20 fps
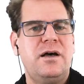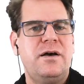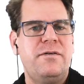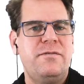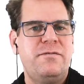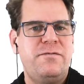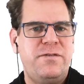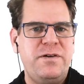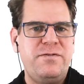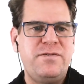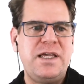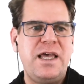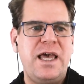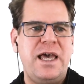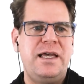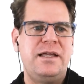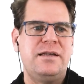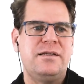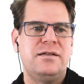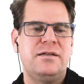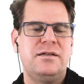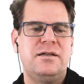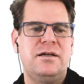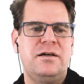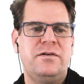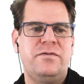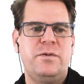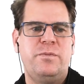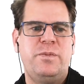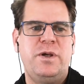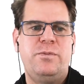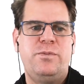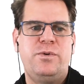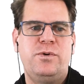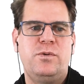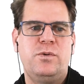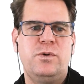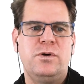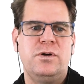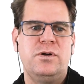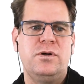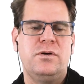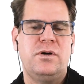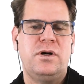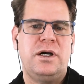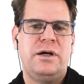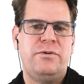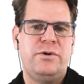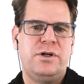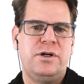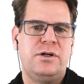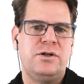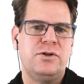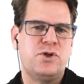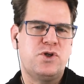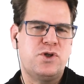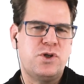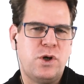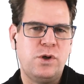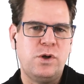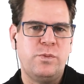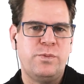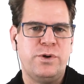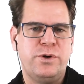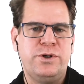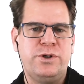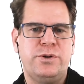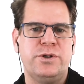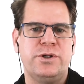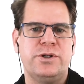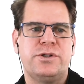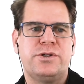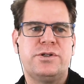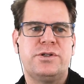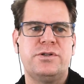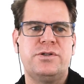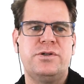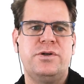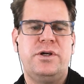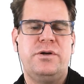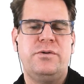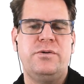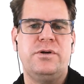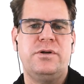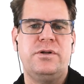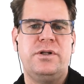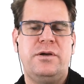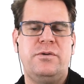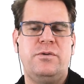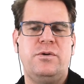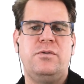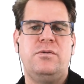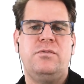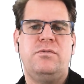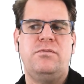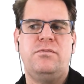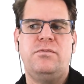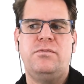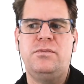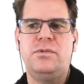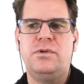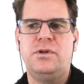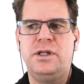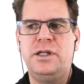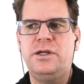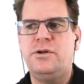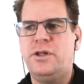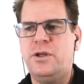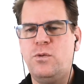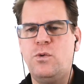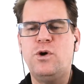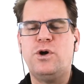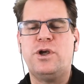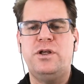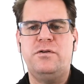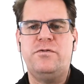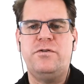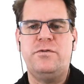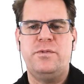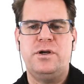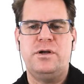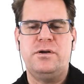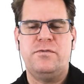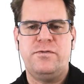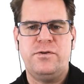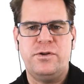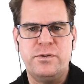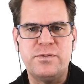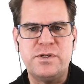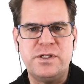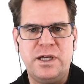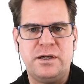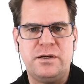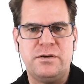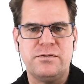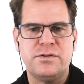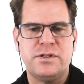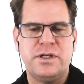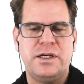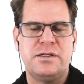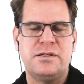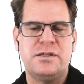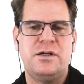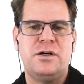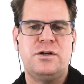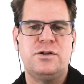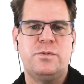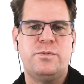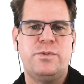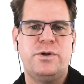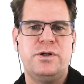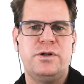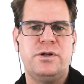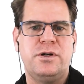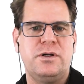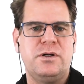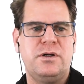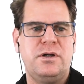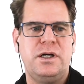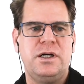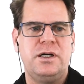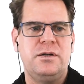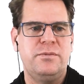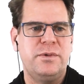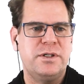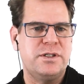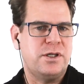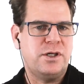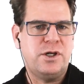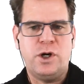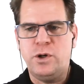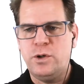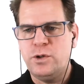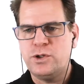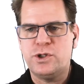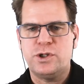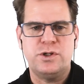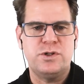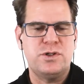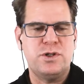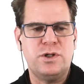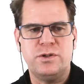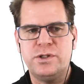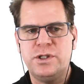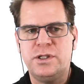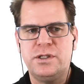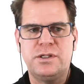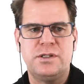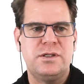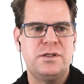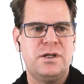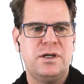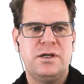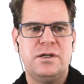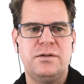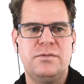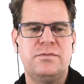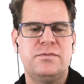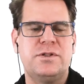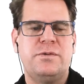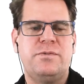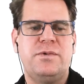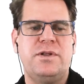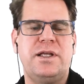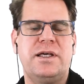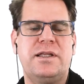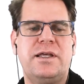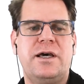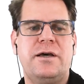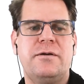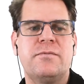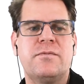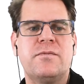58 of the people were, I would call, solopreneurs. So they were literally working for themselves as an entrepreneur, as a coach, consultant, something like that.